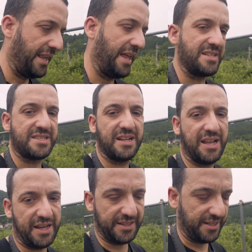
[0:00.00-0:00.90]
a lens
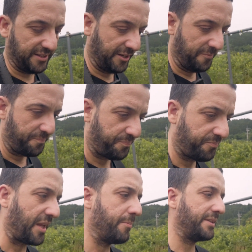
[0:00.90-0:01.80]
like that.
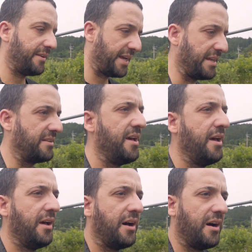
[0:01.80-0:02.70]
But again,
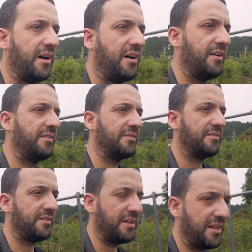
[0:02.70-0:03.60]

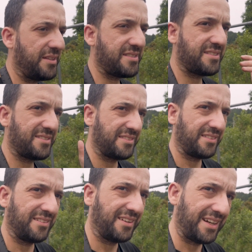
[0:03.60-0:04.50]
it's
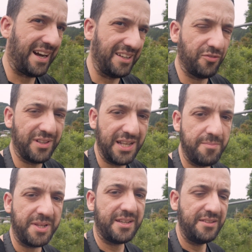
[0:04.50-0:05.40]
kind of
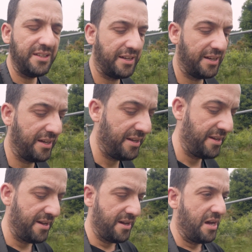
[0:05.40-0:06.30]
limited
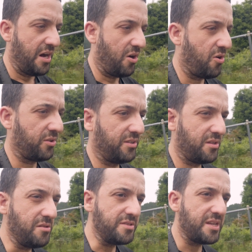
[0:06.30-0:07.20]
on
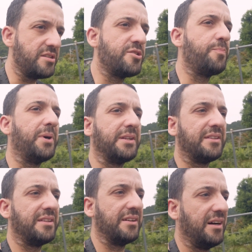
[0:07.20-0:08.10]
the usage, but
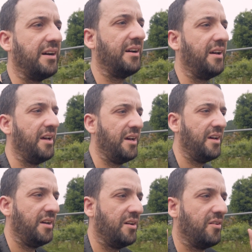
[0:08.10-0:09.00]

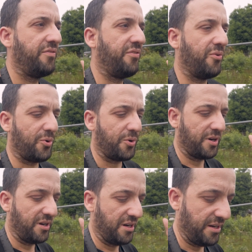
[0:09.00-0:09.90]
for
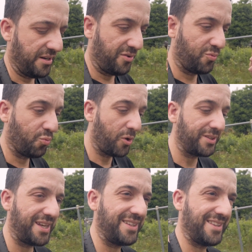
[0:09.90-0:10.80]

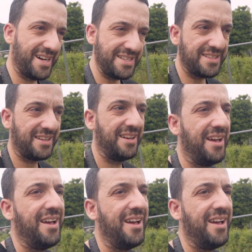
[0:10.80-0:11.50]
what it does